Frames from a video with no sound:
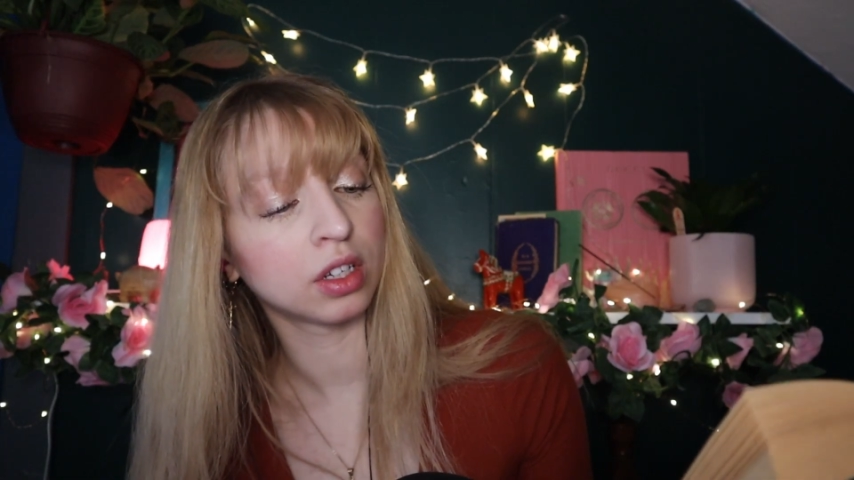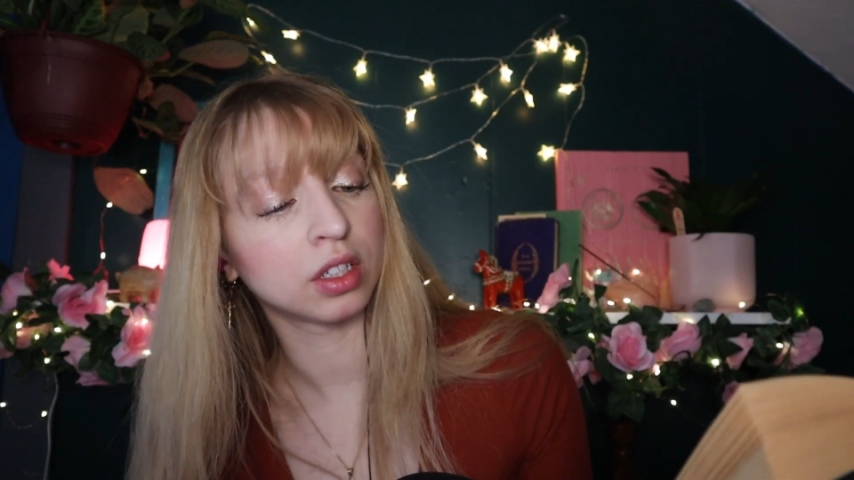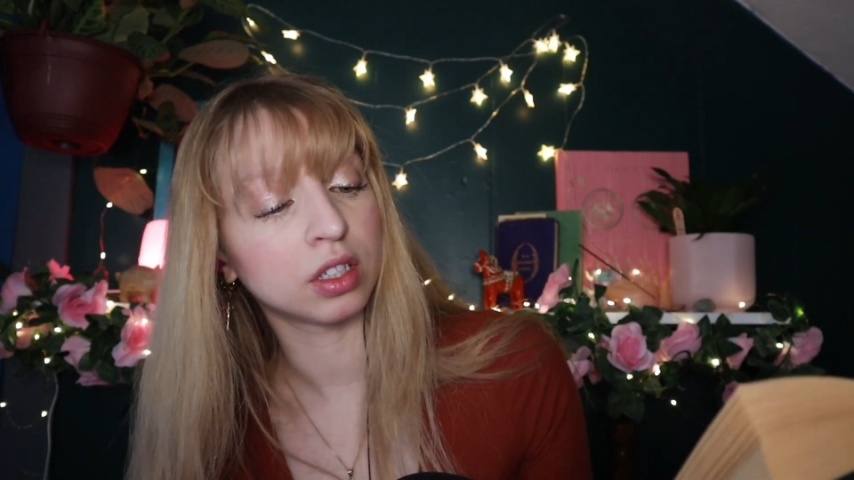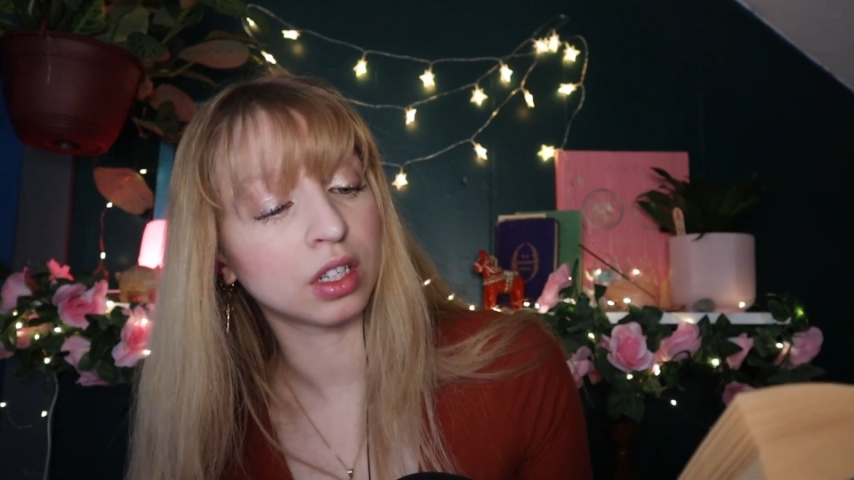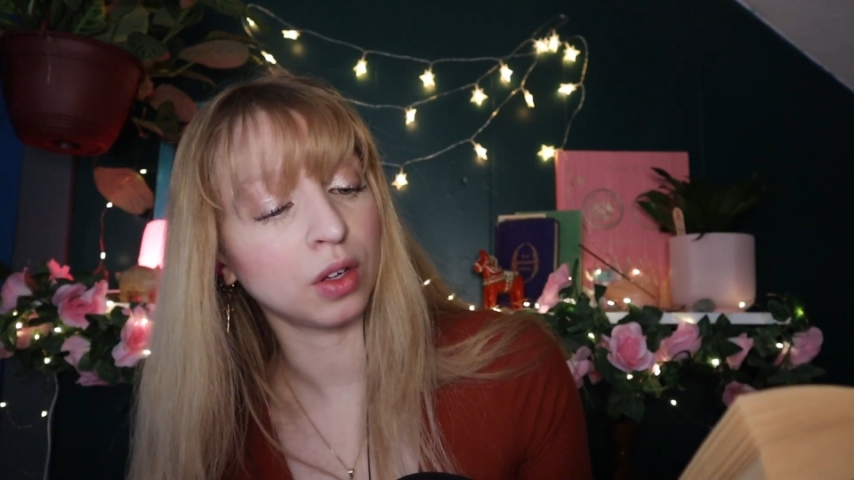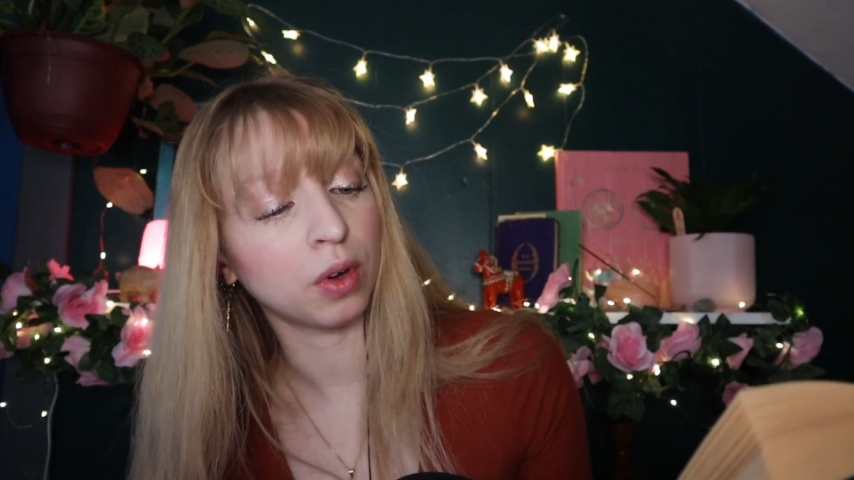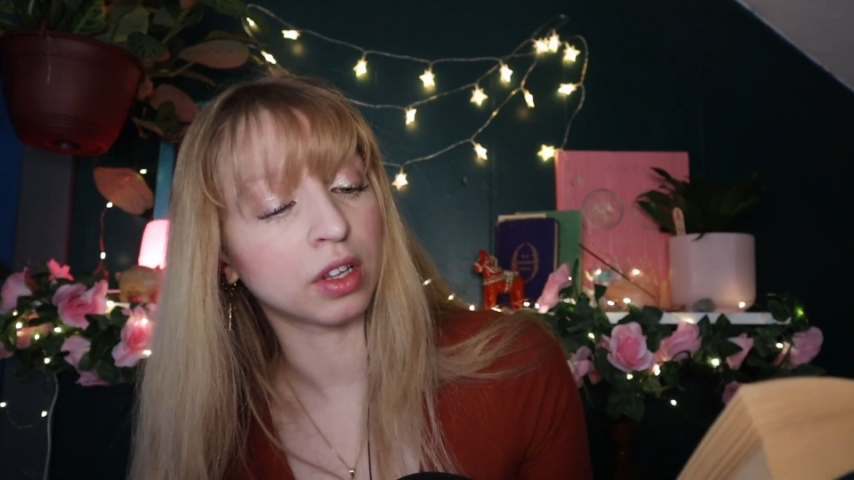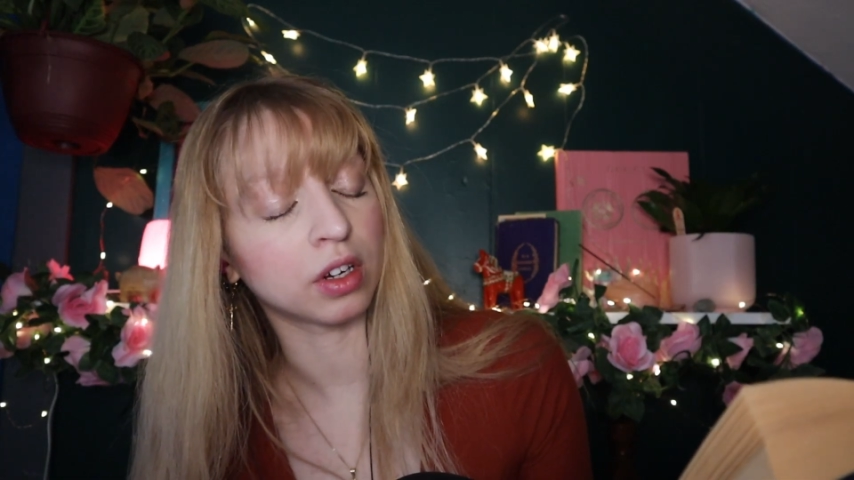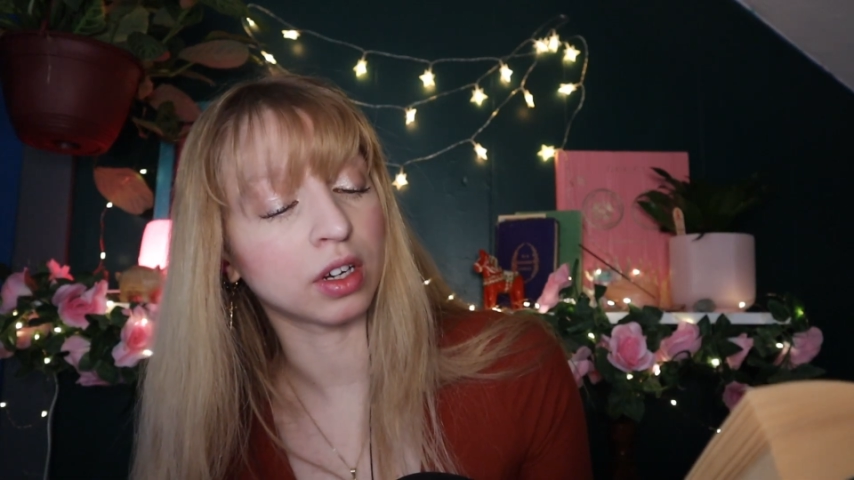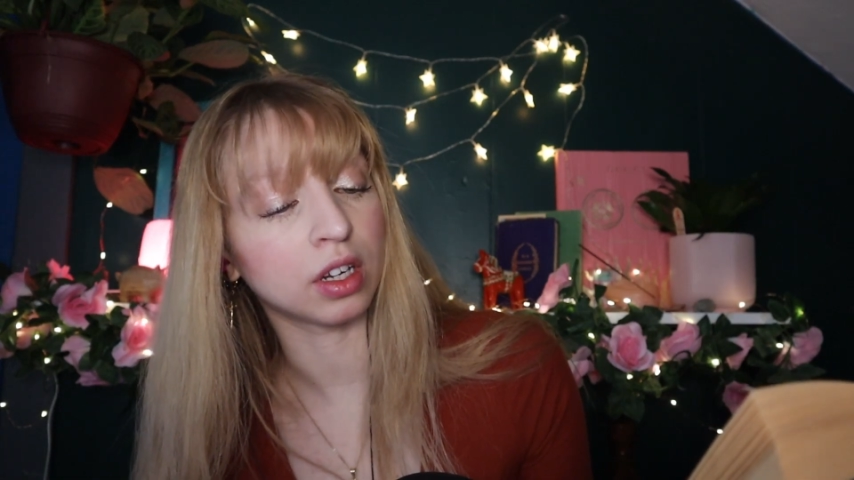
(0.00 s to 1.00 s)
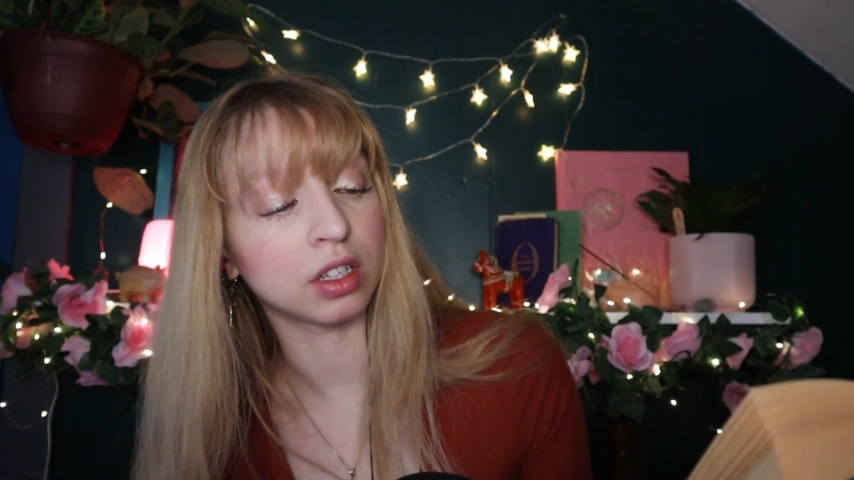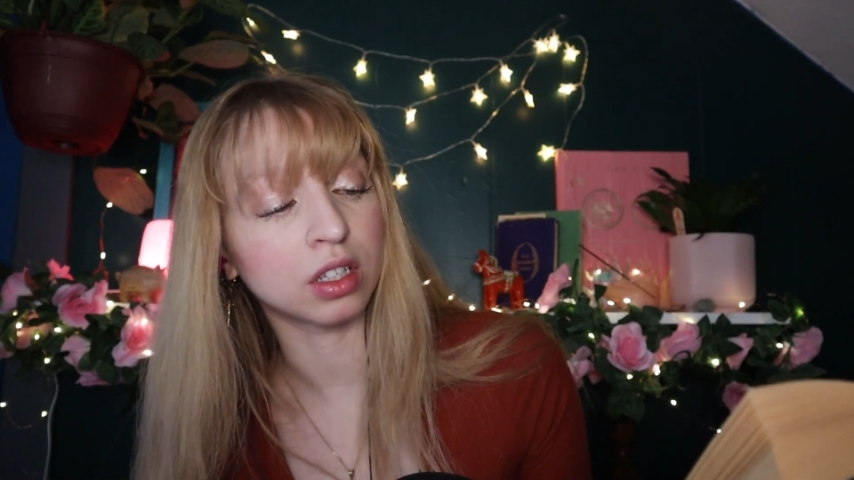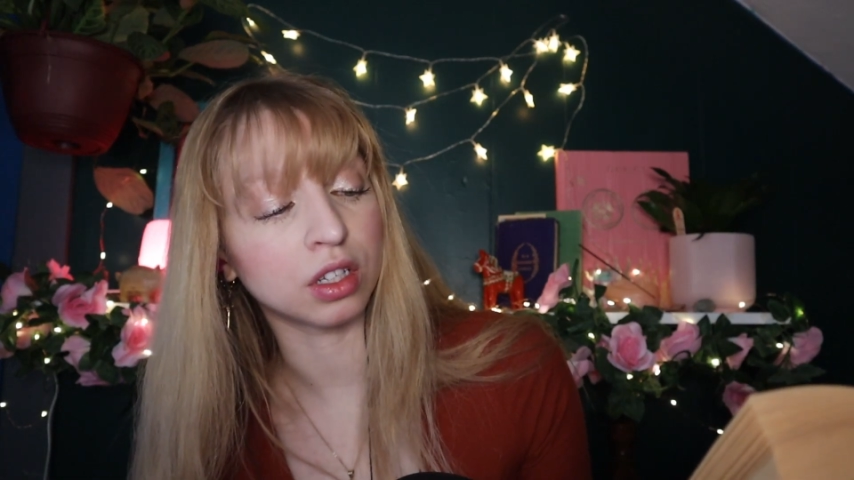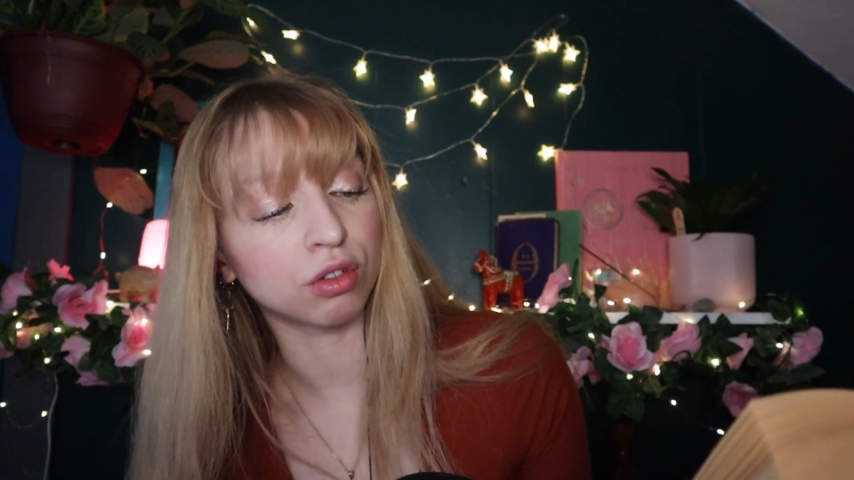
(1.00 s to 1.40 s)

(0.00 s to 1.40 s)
to see whether it is the